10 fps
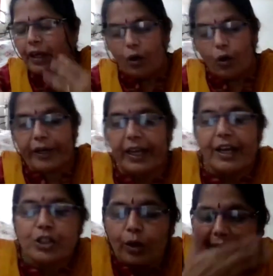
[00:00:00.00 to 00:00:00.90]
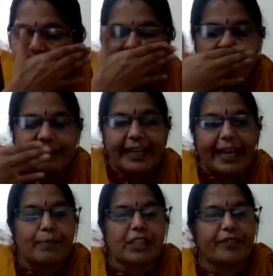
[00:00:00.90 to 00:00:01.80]
Okay, so let us give the
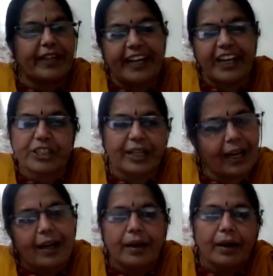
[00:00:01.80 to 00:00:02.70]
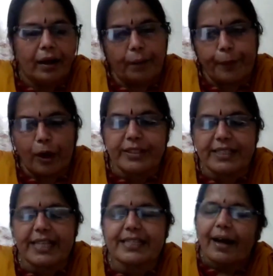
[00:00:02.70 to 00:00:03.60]
names of the additional
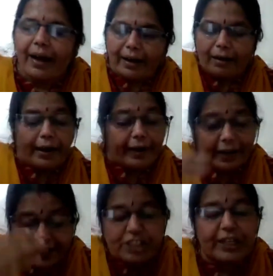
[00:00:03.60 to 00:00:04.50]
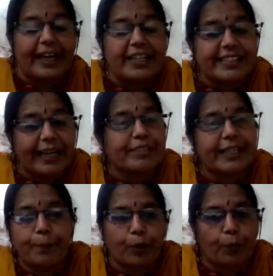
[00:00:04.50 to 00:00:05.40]
processes, additional enzymes
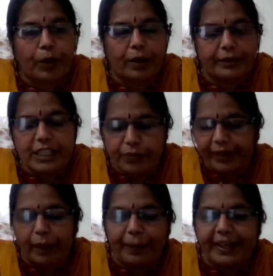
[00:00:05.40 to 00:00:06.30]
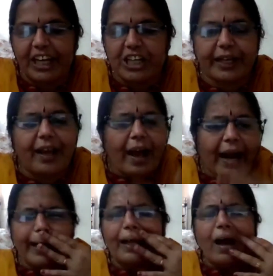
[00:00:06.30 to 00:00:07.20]
in this one, replication.
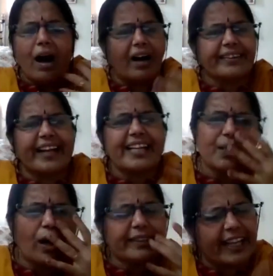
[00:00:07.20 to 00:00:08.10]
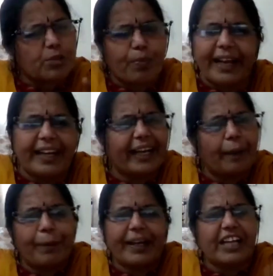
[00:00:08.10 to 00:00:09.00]
And author is not explaining
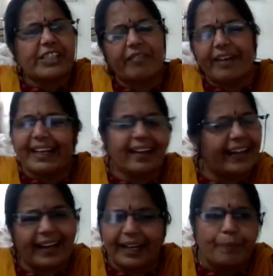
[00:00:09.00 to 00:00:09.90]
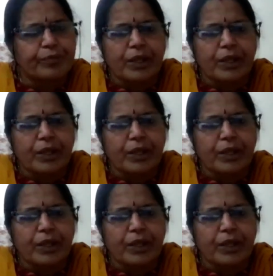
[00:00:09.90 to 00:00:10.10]
replication very clearly.